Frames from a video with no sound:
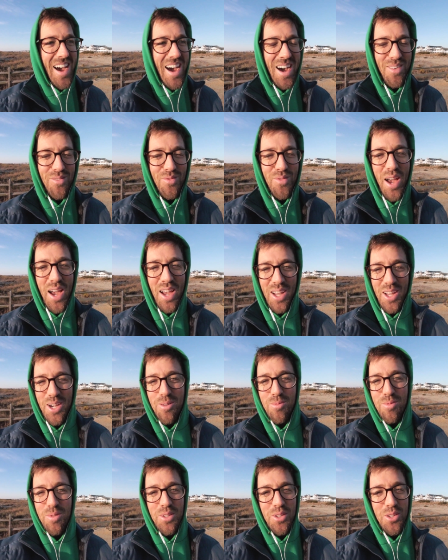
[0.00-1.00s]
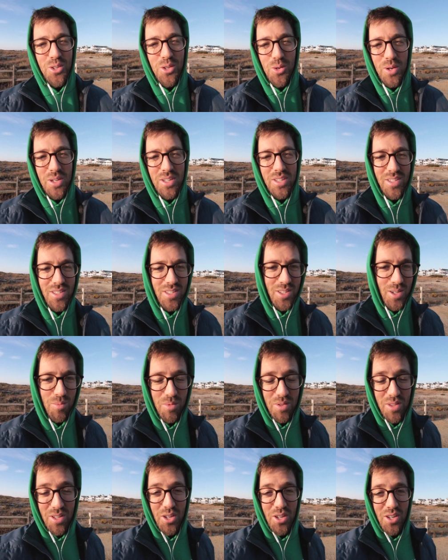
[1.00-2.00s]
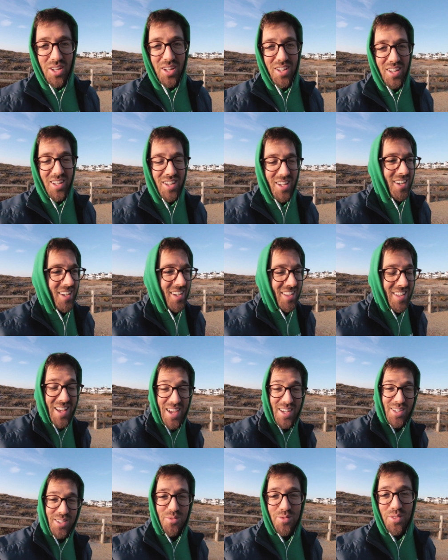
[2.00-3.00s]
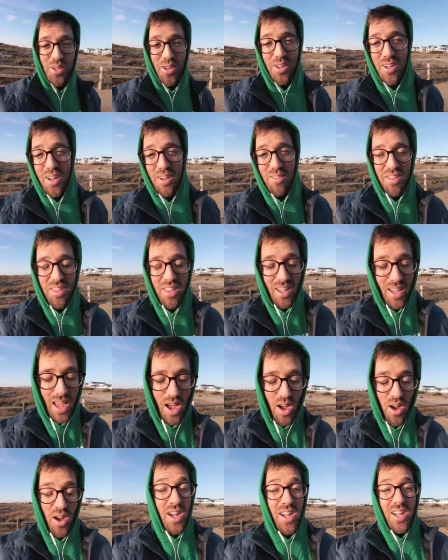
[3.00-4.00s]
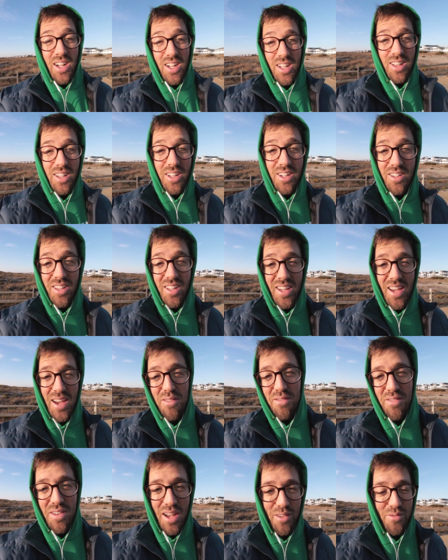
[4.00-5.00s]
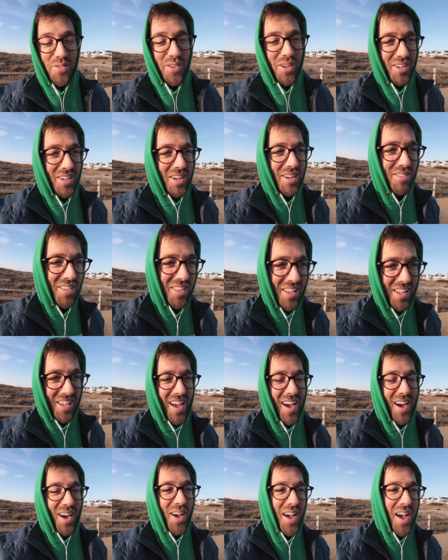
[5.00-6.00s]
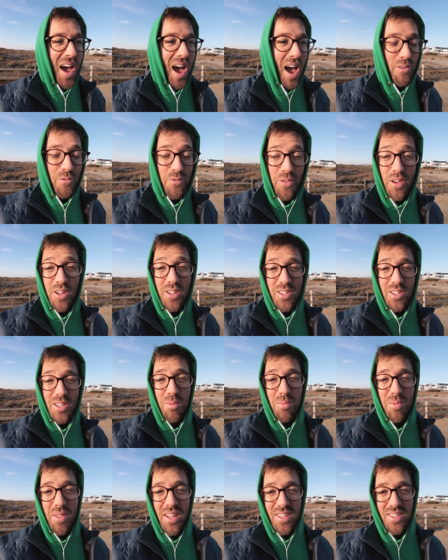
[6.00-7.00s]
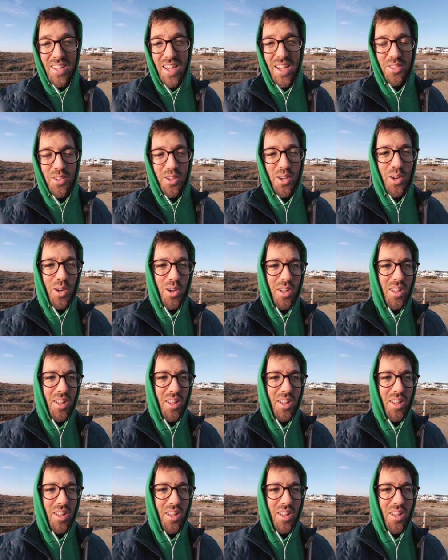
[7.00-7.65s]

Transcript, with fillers: I'm not coming to you as someone that, that has figured everything out. Clearly, I have not figured everything out. I figured some things out, though.